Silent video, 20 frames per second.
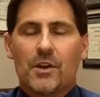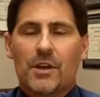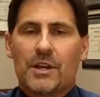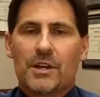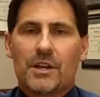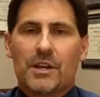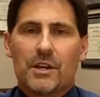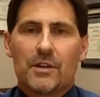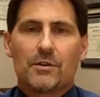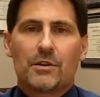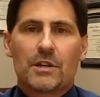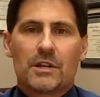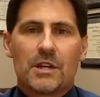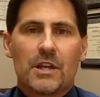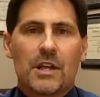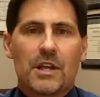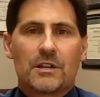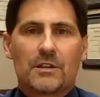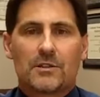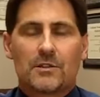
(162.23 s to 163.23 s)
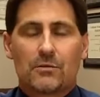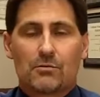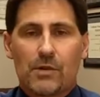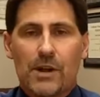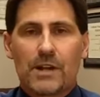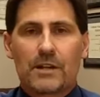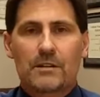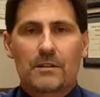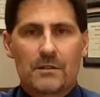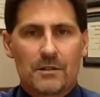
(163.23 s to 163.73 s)
and irritates the
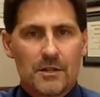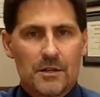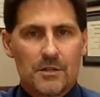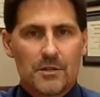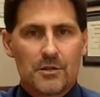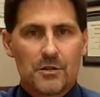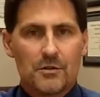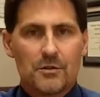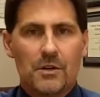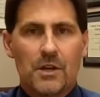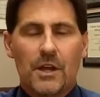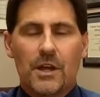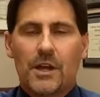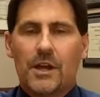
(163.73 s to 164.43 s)
rectal tissue.